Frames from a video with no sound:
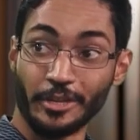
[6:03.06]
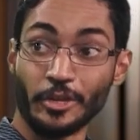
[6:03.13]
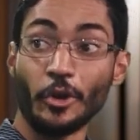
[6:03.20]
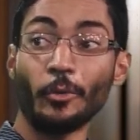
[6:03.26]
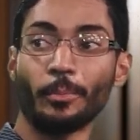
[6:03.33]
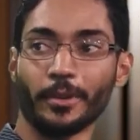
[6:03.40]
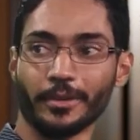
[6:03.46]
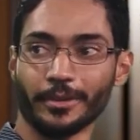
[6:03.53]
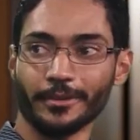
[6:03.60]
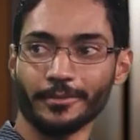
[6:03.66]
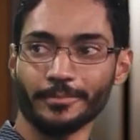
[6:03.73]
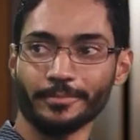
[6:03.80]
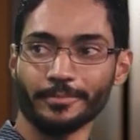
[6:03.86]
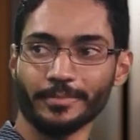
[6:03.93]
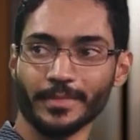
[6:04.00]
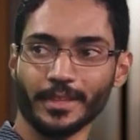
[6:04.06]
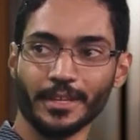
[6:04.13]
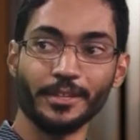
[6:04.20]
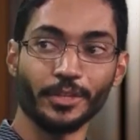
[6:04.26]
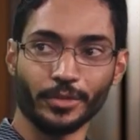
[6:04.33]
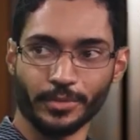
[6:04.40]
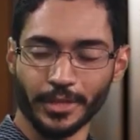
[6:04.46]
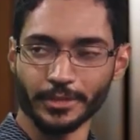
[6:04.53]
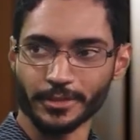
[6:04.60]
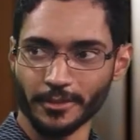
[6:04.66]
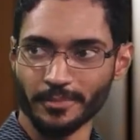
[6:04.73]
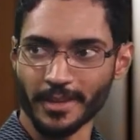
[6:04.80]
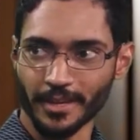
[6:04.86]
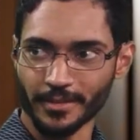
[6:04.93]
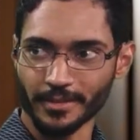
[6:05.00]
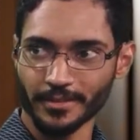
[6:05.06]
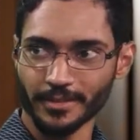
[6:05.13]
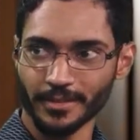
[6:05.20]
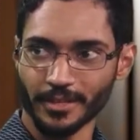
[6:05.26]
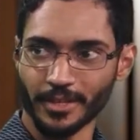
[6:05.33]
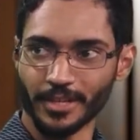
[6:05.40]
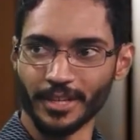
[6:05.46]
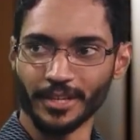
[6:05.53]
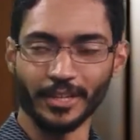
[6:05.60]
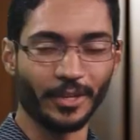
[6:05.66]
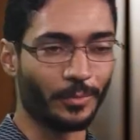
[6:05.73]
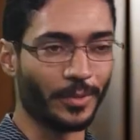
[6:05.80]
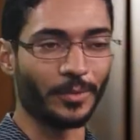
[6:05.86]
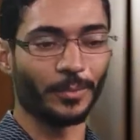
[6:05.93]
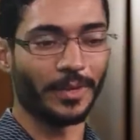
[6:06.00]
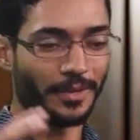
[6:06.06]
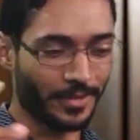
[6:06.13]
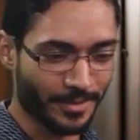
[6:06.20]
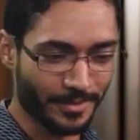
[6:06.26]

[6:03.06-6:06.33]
no part in the creation of man. You yeah. know, like we, yeah. we